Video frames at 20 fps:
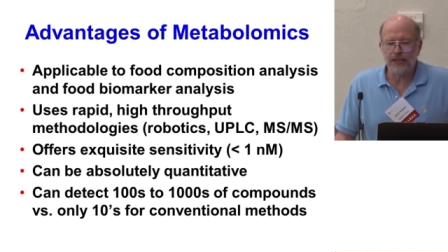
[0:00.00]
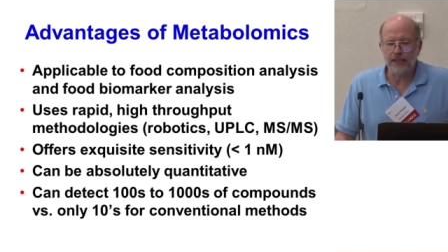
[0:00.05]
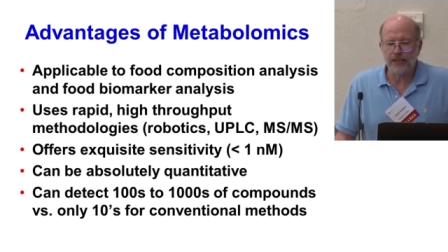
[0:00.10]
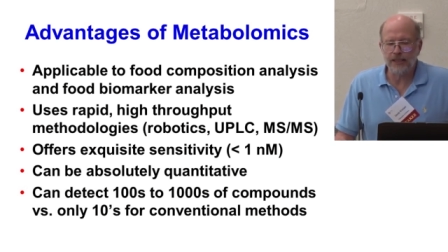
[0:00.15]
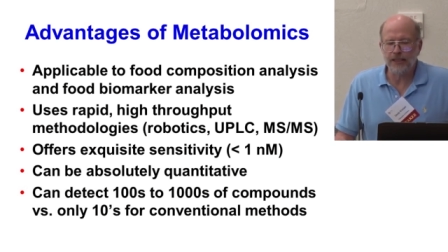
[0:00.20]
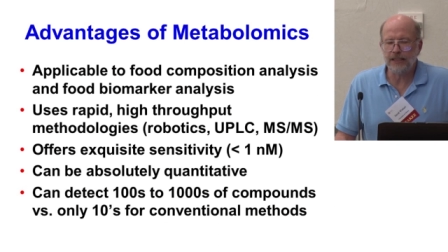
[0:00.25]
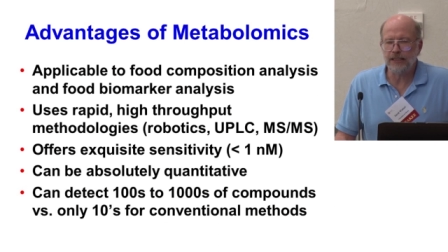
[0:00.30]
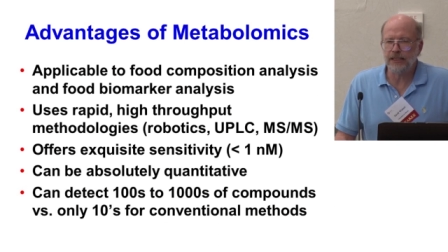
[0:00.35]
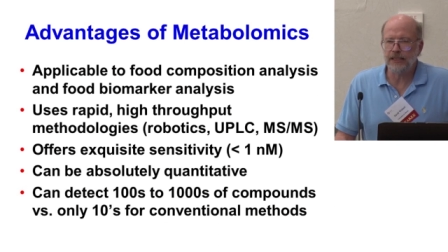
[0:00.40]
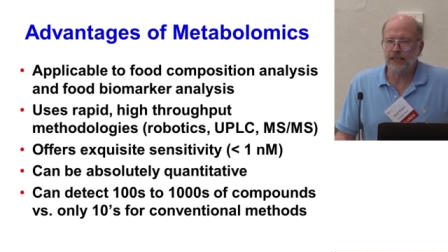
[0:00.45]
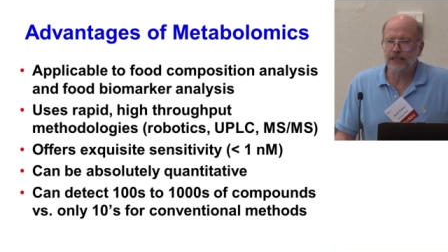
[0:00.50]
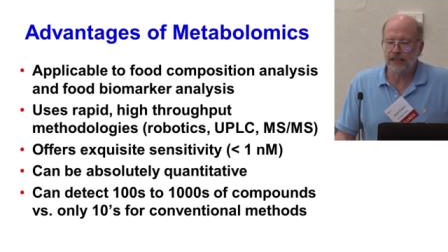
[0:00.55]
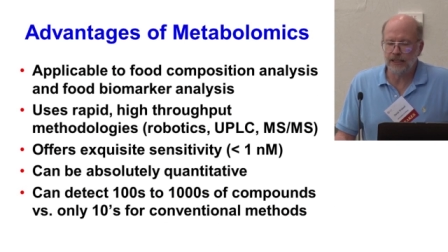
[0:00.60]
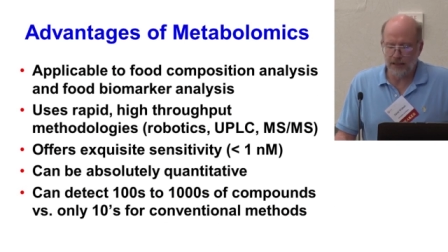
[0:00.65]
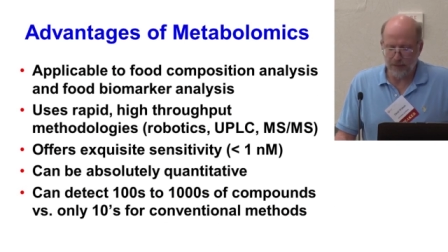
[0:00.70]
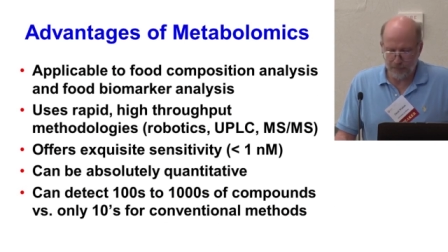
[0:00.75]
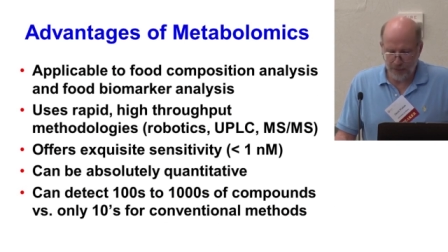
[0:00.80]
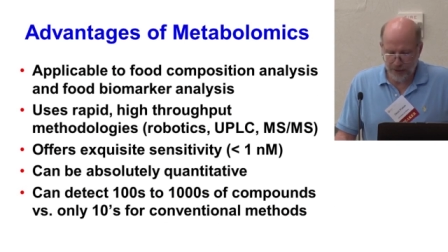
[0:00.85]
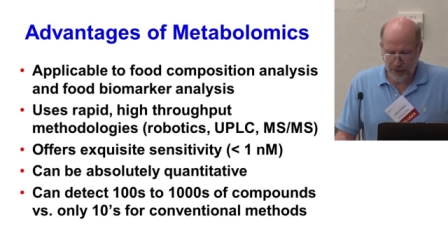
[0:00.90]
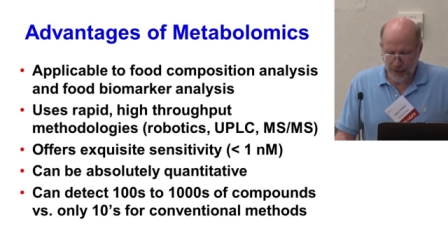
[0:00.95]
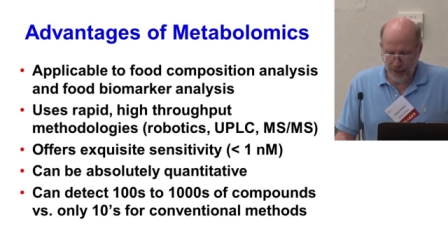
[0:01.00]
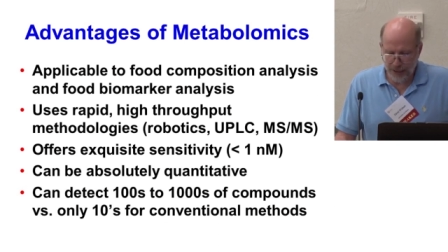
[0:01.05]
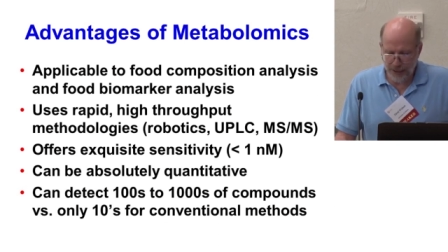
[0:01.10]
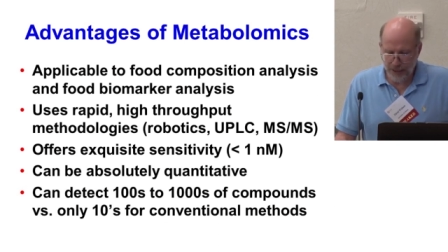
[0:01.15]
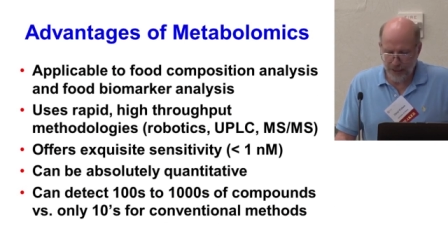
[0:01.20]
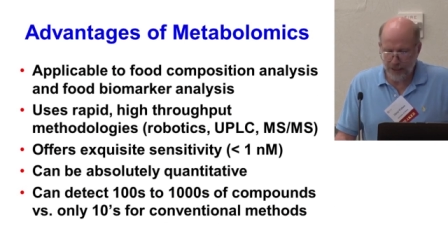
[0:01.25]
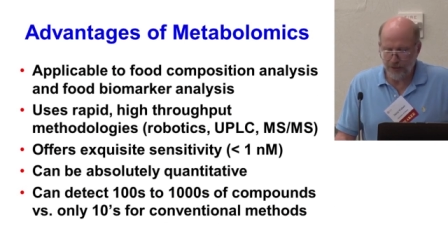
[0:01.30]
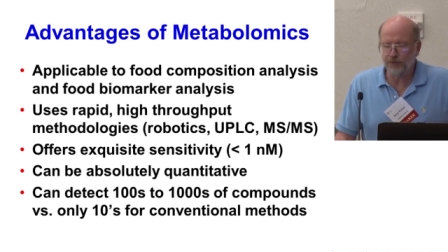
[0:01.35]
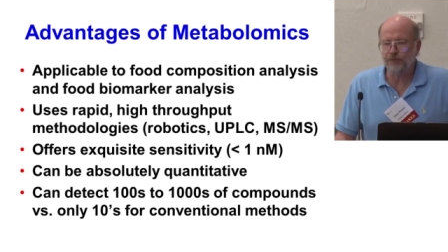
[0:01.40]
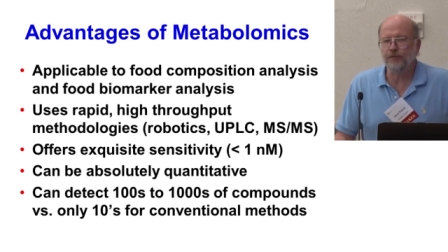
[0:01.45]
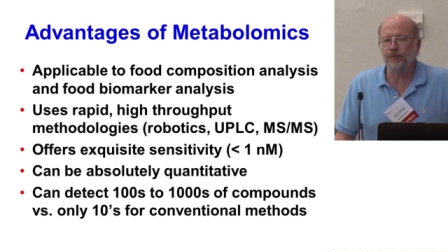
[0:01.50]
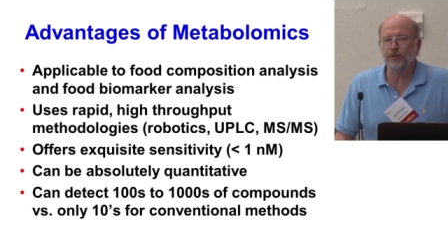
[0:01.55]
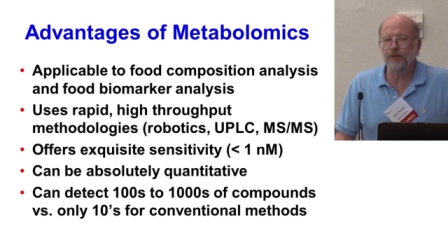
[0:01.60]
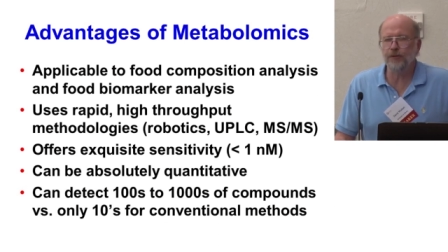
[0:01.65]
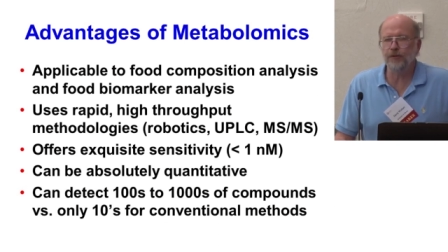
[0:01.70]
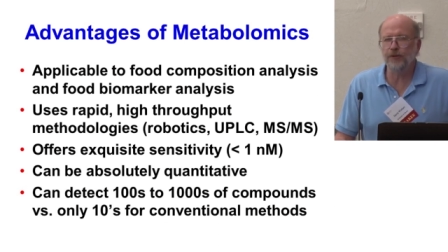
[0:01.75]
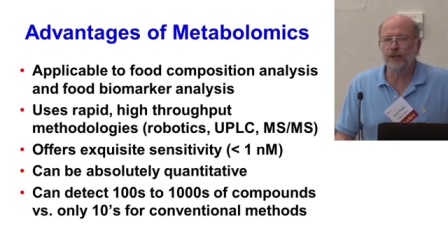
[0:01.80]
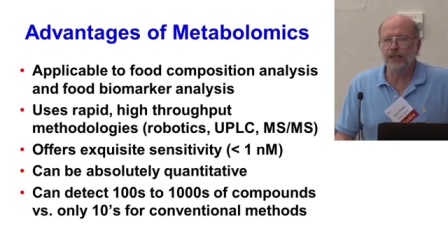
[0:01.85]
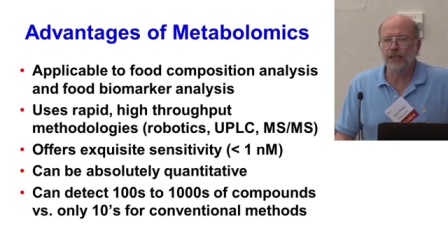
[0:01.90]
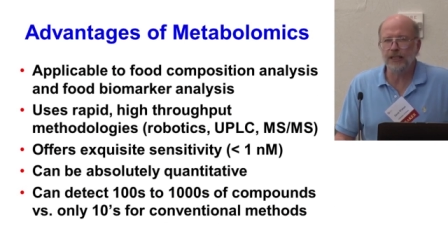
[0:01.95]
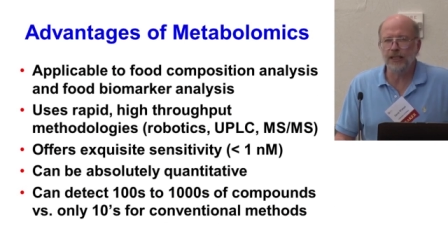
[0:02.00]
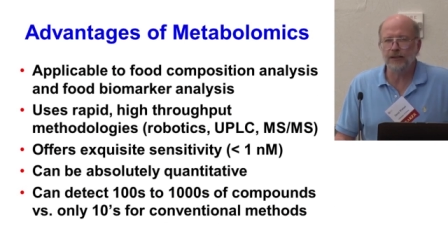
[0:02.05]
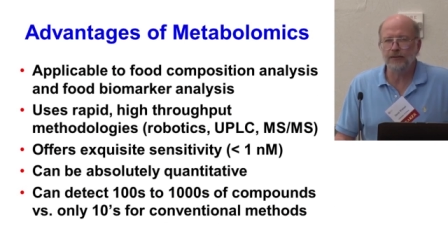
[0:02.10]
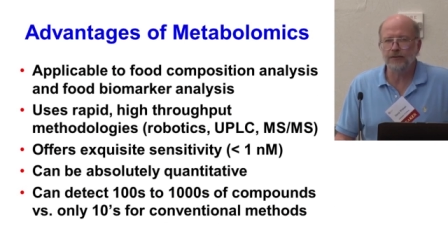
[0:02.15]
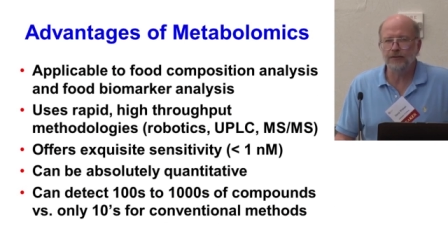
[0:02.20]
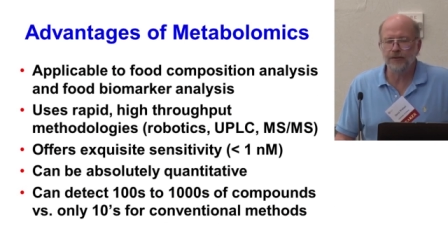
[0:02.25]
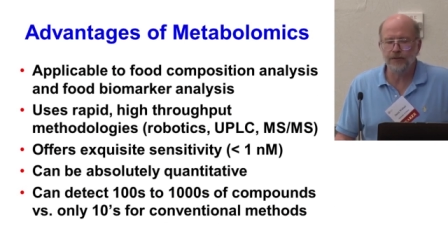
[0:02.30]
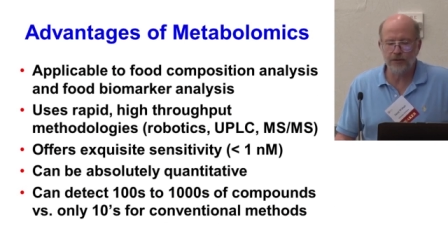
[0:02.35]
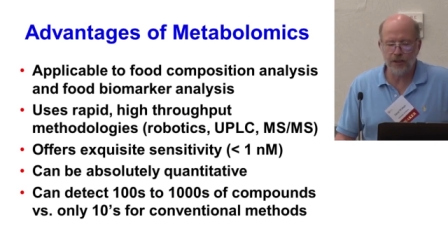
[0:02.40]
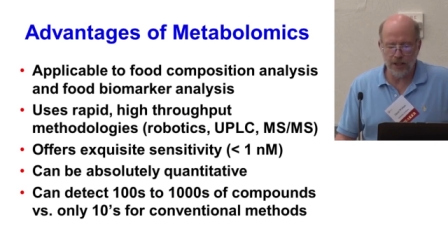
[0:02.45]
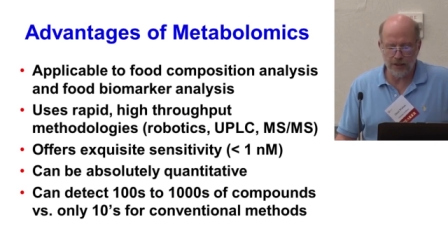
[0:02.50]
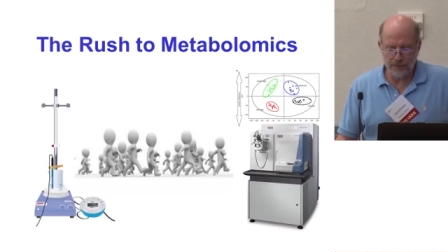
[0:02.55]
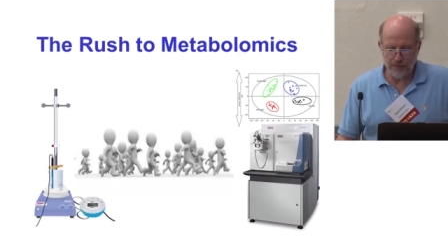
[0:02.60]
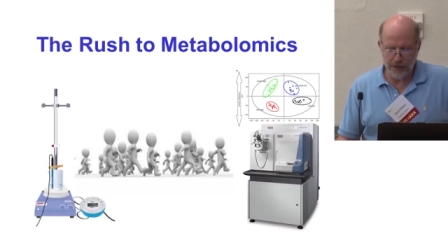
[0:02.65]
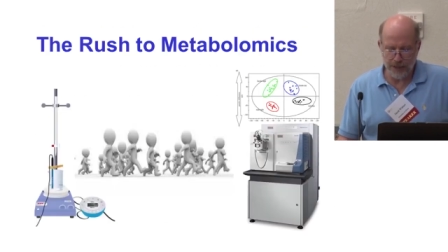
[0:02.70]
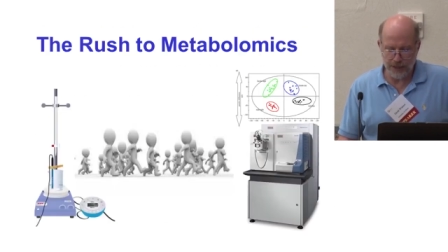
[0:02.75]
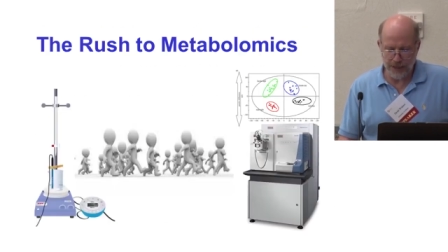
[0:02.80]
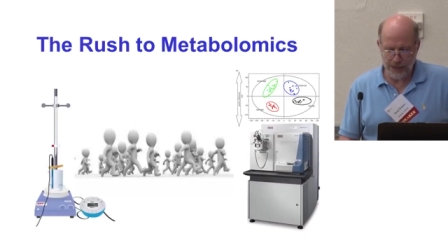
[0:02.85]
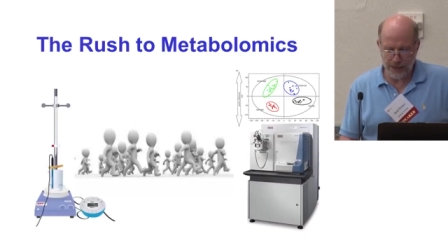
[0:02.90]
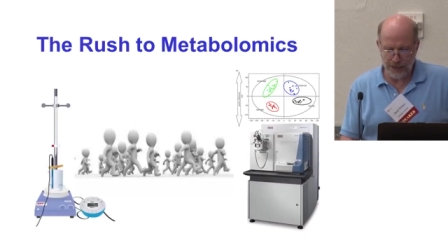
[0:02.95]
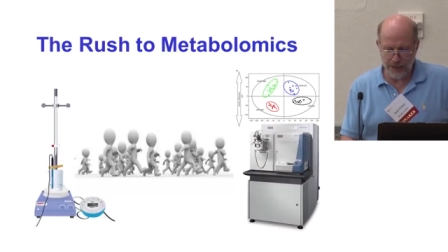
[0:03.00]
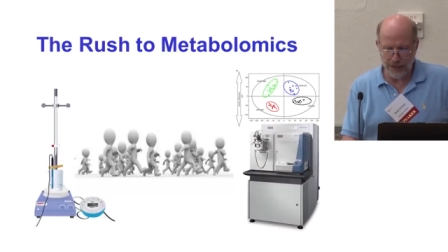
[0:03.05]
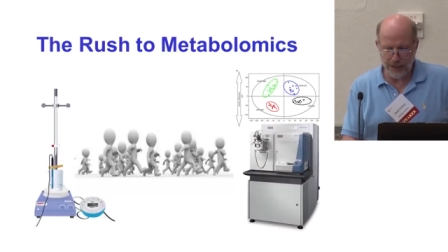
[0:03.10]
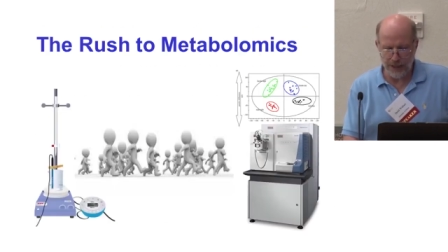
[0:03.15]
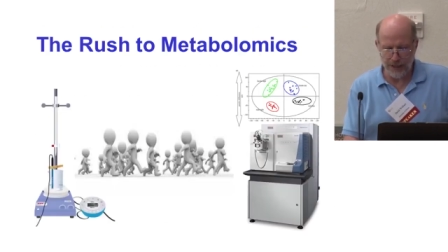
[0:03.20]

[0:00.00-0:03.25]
at least as it pertains to food composition